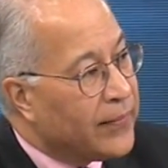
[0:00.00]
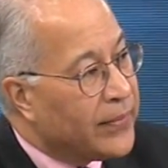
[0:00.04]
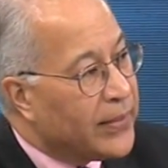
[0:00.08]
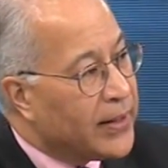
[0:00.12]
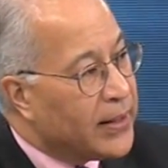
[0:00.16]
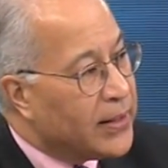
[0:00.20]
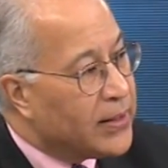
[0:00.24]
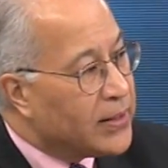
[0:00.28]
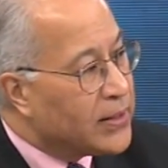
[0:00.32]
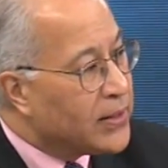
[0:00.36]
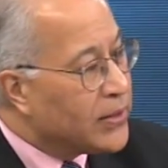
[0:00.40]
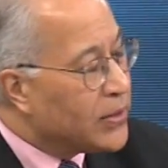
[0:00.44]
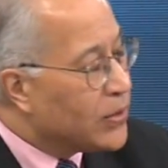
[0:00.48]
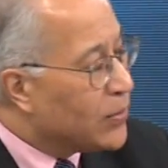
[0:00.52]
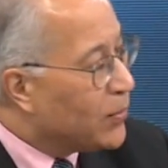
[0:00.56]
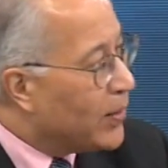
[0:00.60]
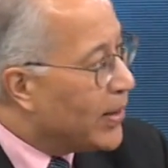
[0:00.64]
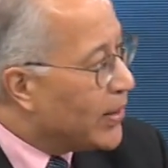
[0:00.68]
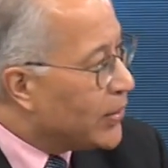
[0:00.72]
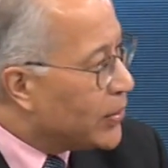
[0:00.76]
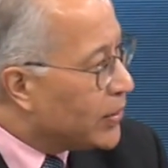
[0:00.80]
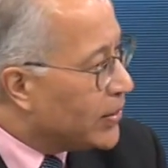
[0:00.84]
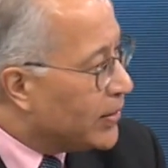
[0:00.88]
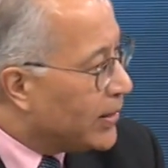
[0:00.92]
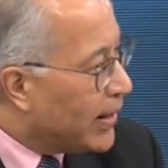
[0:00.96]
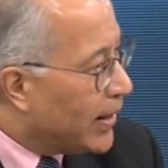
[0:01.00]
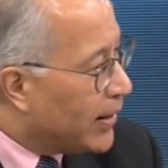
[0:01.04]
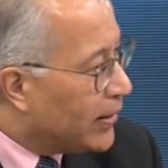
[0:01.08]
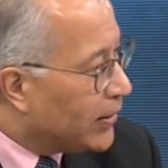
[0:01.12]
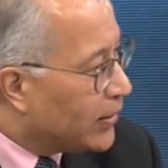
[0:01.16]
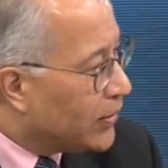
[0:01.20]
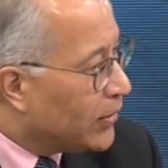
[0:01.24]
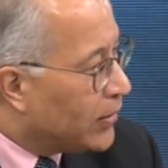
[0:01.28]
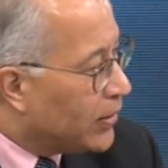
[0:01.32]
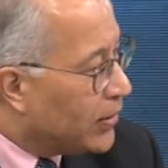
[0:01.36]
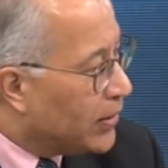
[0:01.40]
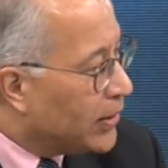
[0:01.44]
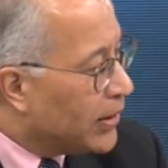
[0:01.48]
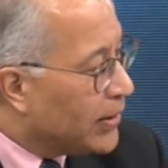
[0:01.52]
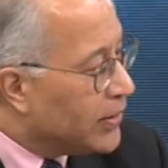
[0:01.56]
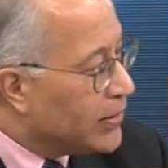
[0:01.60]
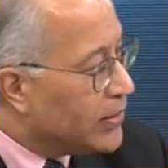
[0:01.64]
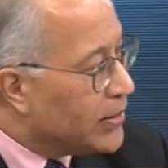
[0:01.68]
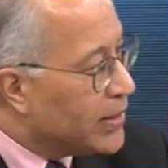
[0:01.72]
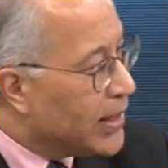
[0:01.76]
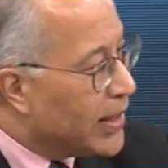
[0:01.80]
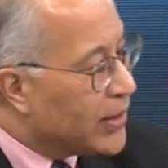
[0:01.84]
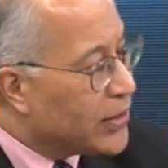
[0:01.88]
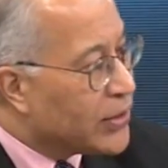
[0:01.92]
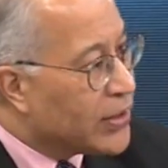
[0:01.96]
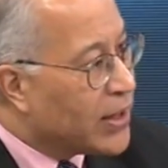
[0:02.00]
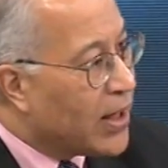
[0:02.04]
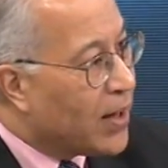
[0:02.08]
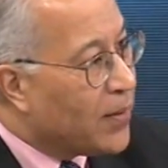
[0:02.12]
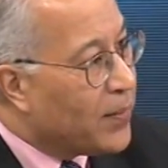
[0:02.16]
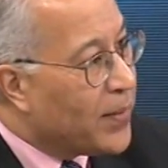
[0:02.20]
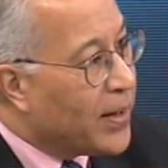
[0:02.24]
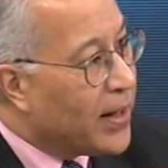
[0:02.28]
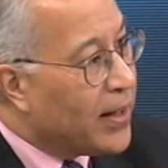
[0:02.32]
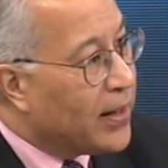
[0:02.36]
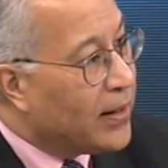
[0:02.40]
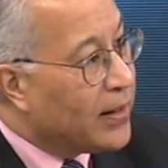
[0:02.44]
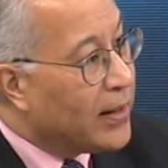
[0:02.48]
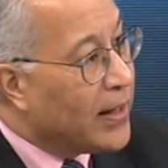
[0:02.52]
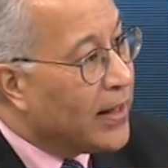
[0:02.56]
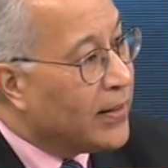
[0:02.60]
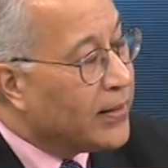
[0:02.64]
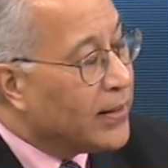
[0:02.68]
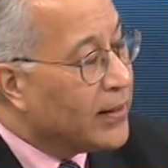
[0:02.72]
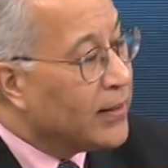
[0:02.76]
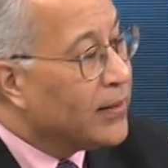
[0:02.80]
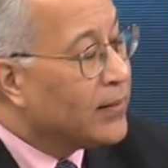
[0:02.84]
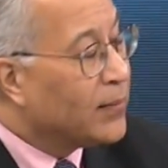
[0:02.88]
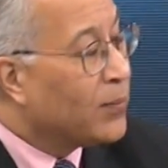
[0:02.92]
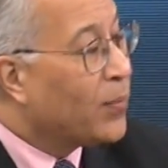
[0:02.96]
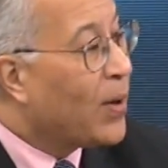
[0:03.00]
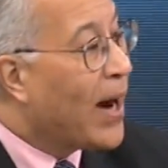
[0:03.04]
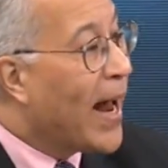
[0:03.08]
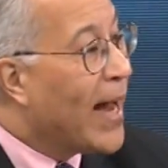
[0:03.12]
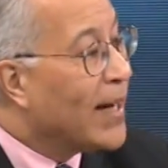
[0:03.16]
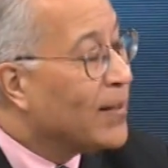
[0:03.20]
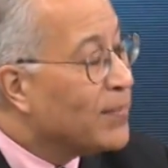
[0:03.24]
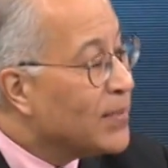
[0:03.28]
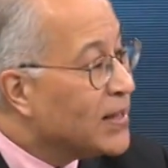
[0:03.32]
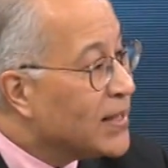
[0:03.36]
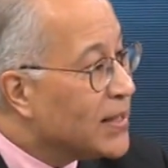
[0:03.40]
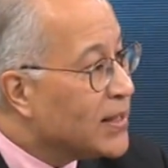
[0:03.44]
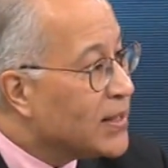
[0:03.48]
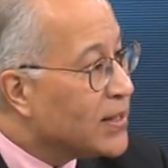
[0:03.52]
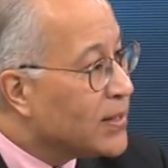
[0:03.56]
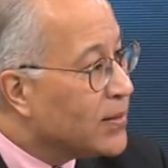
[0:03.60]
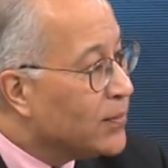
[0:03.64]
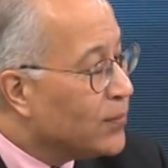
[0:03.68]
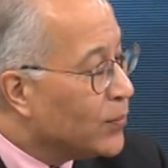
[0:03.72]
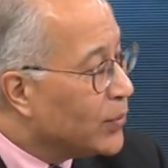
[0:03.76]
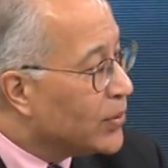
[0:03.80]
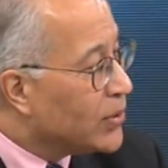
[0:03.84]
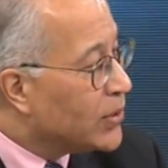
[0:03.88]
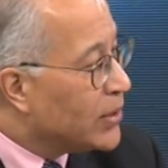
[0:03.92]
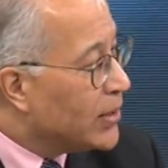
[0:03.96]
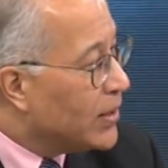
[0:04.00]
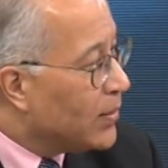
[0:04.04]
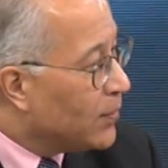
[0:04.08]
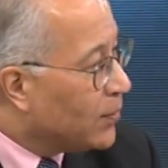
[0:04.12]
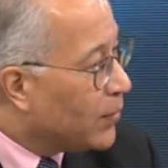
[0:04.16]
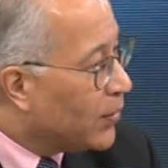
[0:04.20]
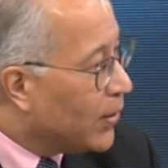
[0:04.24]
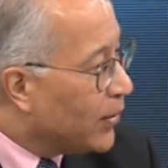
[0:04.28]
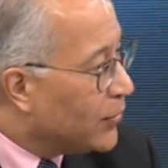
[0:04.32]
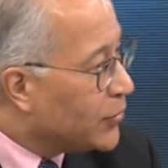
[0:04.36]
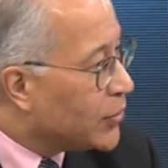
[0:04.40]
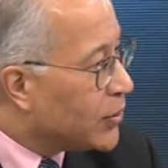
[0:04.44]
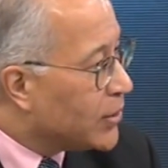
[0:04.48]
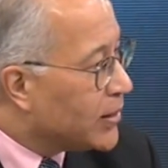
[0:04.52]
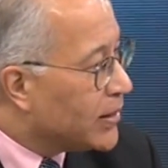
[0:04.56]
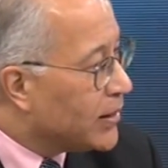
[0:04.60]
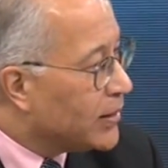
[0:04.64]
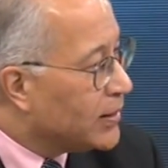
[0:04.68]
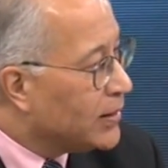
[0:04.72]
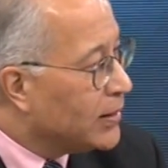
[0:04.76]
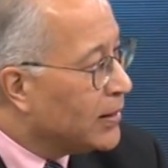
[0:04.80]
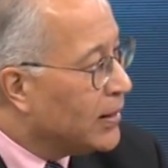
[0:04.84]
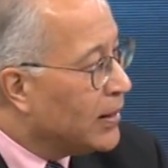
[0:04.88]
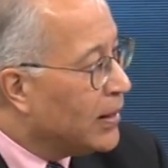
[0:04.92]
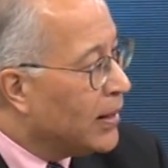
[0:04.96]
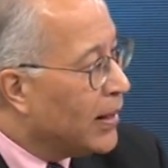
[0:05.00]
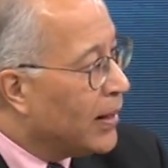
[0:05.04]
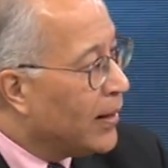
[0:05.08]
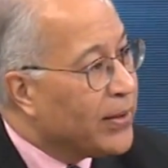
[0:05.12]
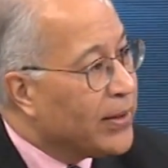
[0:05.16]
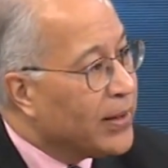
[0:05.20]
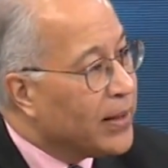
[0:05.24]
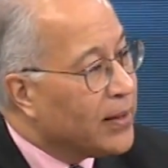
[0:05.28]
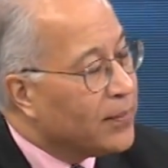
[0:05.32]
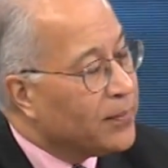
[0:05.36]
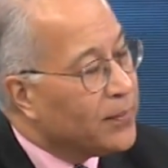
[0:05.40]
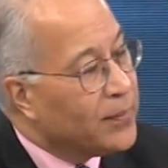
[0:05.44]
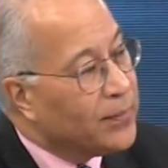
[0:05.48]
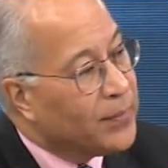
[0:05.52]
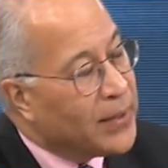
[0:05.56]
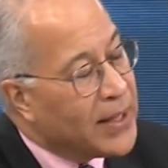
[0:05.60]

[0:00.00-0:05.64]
The situation that occurred under Deng Xiaoping and the pragmatism which he approached it, period.